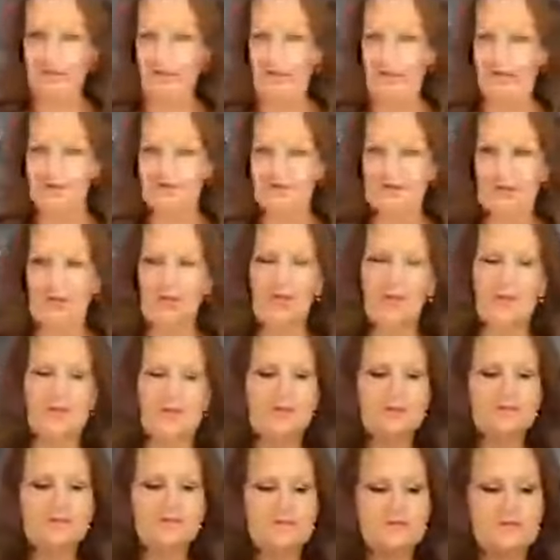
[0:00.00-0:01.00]
bar of soap.
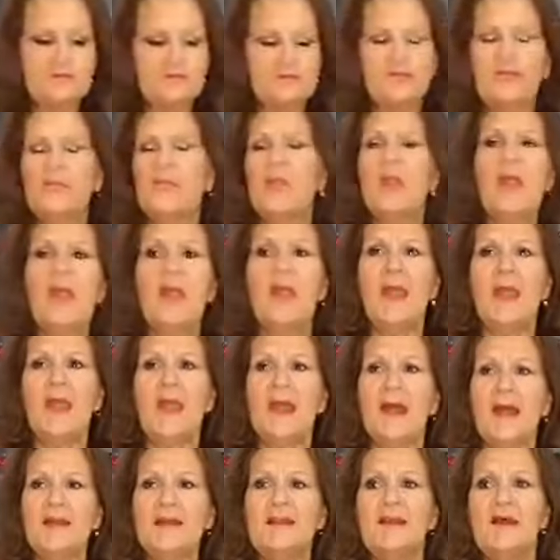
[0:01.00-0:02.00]

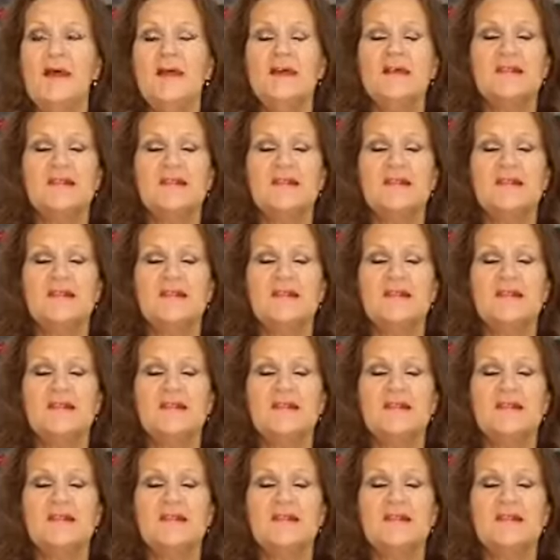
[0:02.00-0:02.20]
And